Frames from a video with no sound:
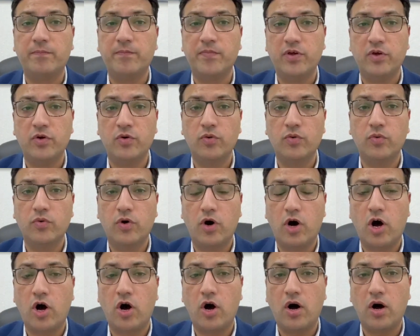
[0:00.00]
you
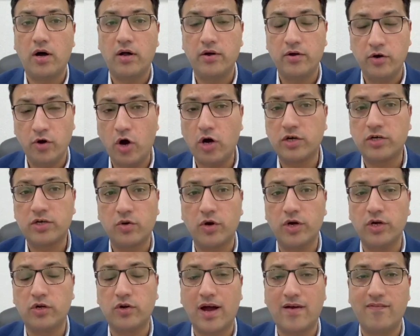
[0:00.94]
are not
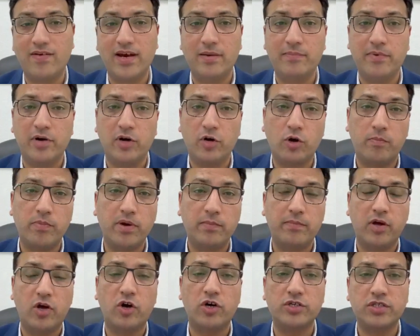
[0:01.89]
going to have a limited company,
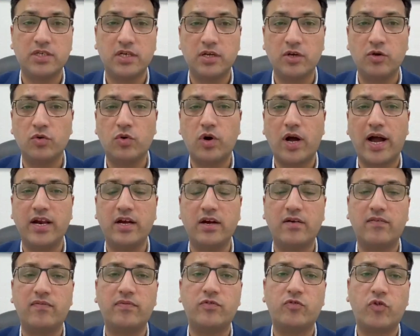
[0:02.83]
because you kind
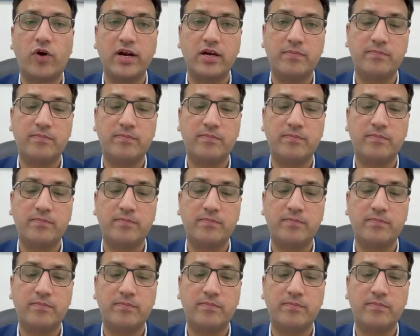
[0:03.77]
of try